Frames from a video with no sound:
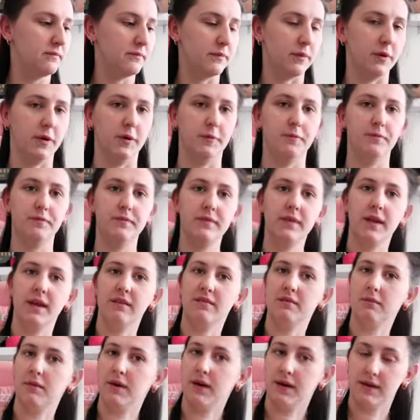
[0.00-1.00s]
But
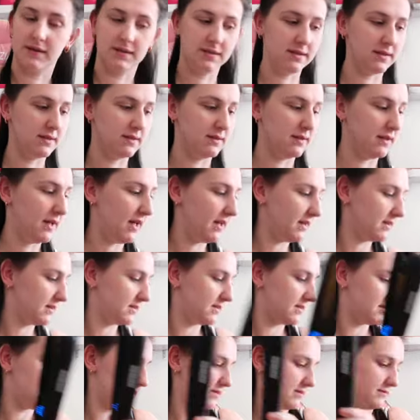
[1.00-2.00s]
never mind.
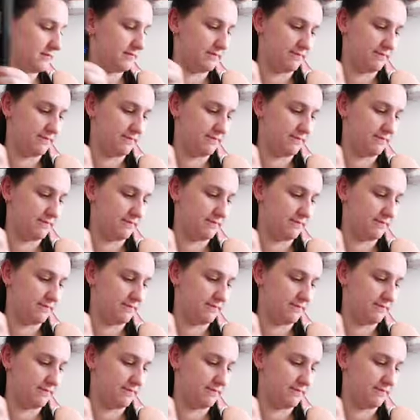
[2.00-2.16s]
Let's